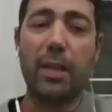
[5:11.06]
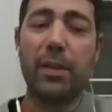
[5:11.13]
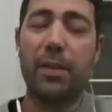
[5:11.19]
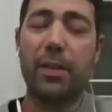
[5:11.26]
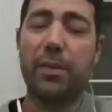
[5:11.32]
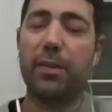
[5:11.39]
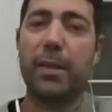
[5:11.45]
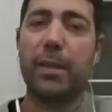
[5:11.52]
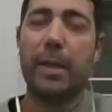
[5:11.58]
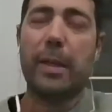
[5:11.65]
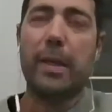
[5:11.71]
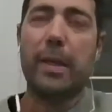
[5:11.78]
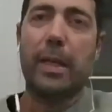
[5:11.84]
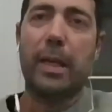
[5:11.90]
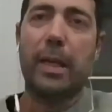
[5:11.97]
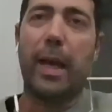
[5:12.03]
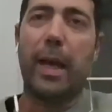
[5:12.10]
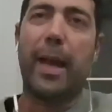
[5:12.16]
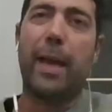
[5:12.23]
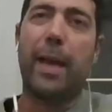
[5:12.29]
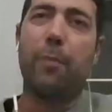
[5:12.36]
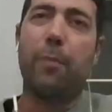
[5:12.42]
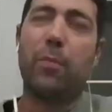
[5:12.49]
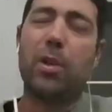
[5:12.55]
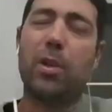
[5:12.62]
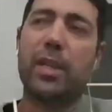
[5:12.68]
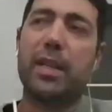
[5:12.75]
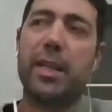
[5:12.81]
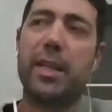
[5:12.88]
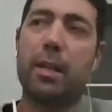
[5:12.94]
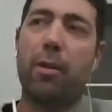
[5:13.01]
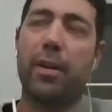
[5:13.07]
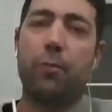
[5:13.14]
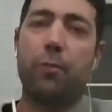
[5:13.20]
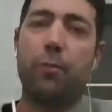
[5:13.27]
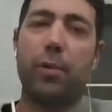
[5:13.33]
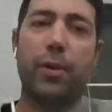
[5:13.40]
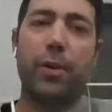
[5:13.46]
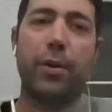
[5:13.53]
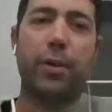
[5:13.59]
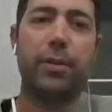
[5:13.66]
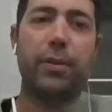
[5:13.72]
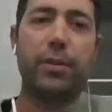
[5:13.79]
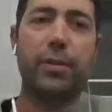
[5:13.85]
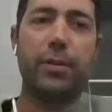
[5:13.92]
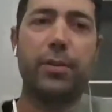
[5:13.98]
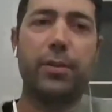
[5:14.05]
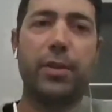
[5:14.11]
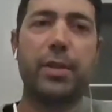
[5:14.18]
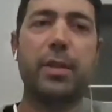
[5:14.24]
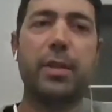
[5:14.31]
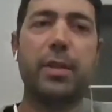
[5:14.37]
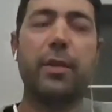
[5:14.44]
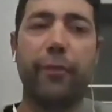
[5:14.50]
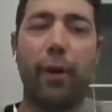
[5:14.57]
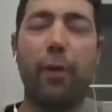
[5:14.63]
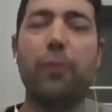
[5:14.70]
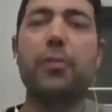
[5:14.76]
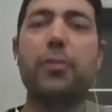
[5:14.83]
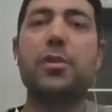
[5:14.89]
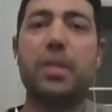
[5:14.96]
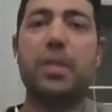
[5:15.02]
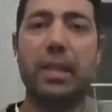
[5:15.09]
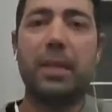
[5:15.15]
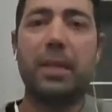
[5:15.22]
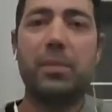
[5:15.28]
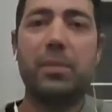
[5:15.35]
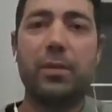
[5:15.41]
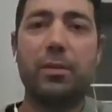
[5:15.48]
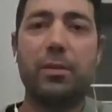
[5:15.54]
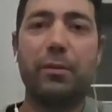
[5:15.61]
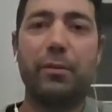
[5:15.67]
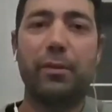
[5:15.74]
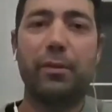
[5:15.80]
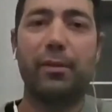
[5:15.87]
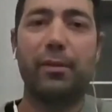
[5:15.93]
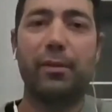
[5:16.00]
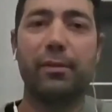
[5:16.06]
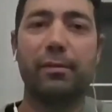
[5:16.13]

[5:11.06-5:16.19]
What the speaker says: when I say decline in work, just the phone just seems to have